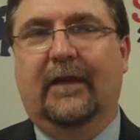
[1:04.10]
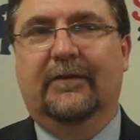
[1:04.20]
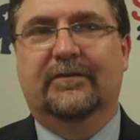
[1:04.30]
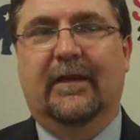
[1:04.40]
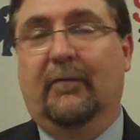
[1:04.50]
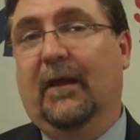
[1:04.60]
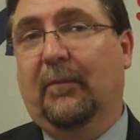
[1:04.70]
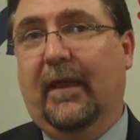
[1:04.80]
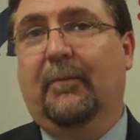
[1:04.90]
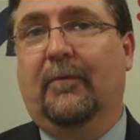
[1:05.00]
not just I read a
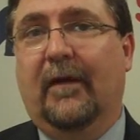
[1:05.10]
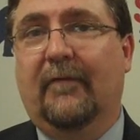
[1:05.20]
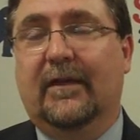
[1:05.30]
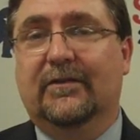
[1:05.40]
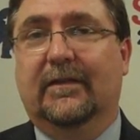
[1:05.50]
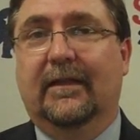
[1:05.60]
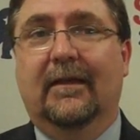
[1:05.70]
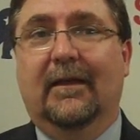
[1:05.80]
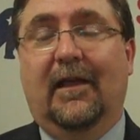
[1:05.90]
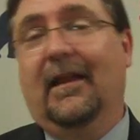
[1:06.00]
paper, I've actually
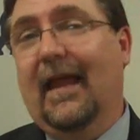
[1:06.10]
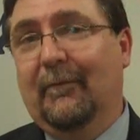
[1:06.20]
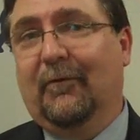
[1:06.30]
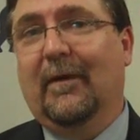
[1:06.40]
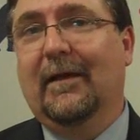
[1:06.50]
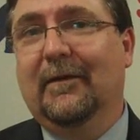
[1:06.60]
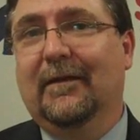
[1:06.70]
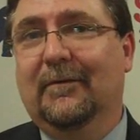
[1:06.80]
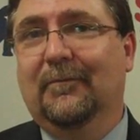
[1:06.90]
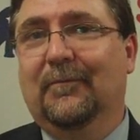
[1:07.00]
climbed around
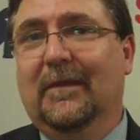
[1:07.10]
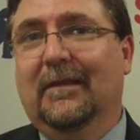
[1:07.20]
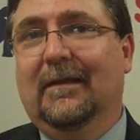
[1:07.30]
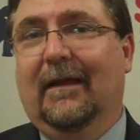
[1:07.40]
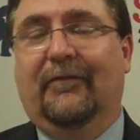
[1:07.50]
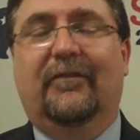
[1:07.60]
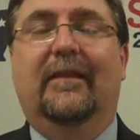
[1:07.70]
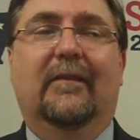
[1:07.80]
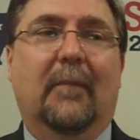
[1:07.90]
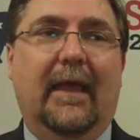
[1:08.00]
in them. I've
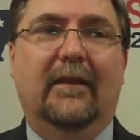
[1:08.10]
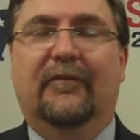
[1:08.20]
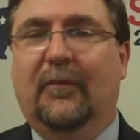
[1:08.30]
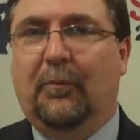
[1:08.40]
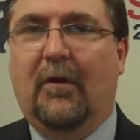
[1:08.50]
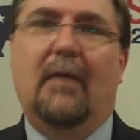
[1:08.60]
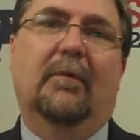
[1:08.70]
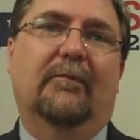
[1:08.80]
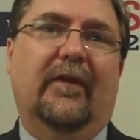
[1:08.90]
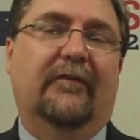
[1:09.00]
seen the maintenance, the
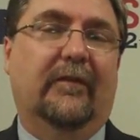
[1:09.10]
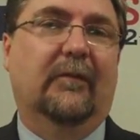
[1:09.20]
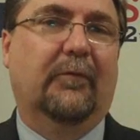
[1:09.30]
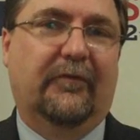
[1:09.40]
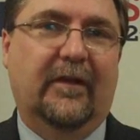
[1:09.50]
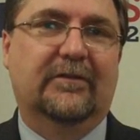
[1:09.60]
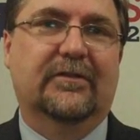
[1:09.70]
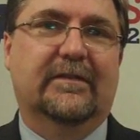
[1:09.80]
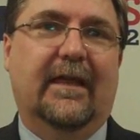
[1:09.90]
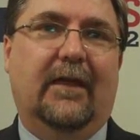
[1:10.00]
problems, I've seen the
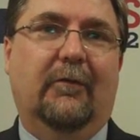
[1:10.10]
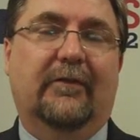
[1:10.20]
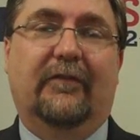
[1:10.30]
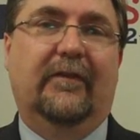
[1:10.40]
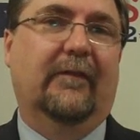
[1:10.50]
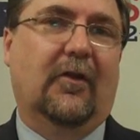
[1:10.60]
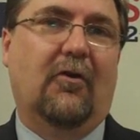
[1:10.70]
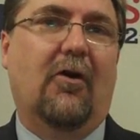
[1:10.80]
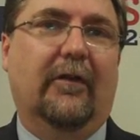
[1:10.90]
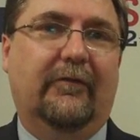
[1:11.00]
production cycles, I've seen the
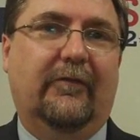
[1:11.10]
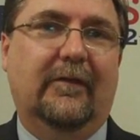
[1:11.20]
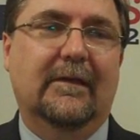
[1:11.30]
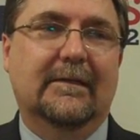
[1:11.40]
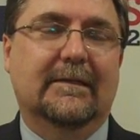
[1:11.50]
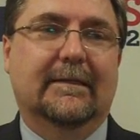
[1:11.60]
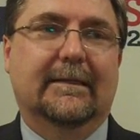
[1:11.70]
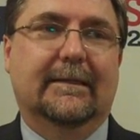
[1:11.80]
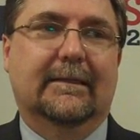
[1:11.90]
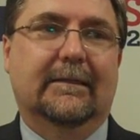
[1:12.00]
costs.
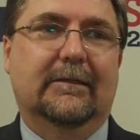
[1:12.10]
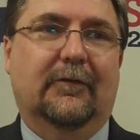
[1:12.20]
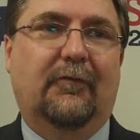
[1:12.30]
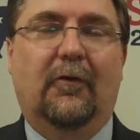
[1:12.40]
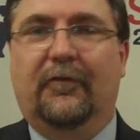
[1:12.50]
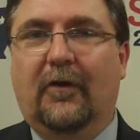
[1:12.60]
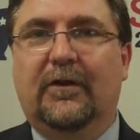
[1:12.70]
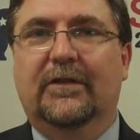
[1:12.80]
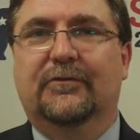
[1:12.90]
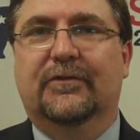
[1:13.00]
And as far as our
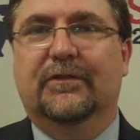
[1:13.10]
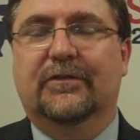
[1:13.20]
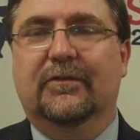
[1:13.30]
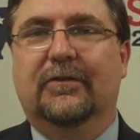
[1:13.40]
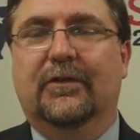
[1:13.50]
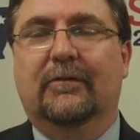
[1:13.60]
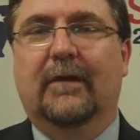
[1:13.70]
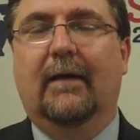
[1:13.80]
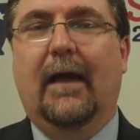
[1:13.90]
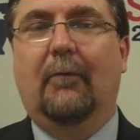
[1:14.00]
country is concerned,
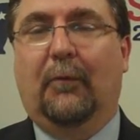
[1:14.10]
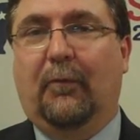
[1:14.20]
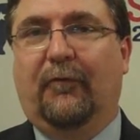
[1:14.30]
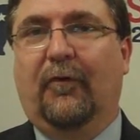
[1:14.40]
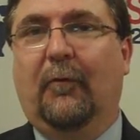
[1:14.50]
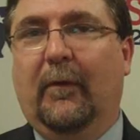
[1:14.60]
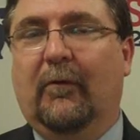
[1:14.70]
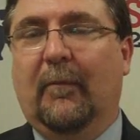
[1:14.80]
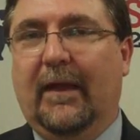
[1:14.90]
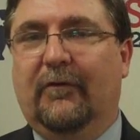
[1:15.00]
I would prefer we
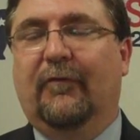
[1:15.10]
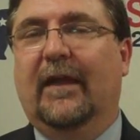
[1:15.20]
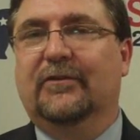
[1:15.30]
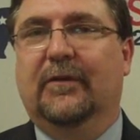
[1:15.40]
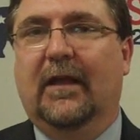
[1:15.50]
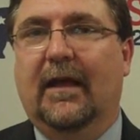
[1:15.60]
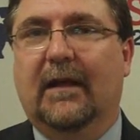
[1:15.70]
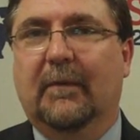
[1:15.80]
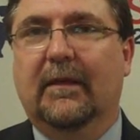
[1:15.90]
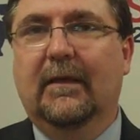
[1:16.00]
were a manufacturing
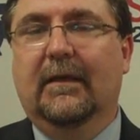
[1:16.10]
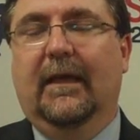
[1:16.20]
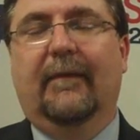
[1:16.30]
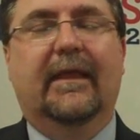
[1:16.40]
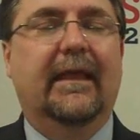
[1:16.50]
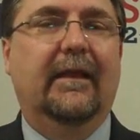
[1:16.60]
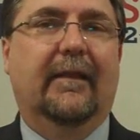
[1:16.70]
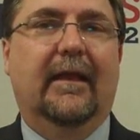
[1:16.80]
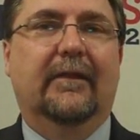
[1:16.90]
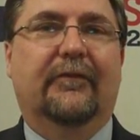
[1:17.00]
economy, and the key to
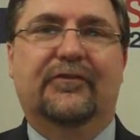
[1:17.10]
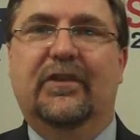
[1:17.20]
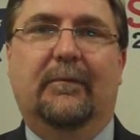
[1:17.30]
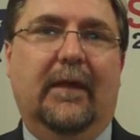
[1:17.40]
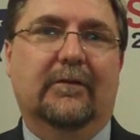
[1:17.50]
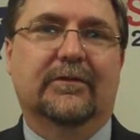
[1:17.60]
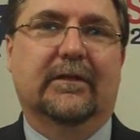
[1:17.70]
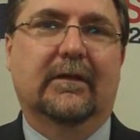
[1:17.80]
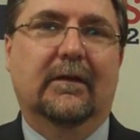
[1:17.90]
that is cheap energy.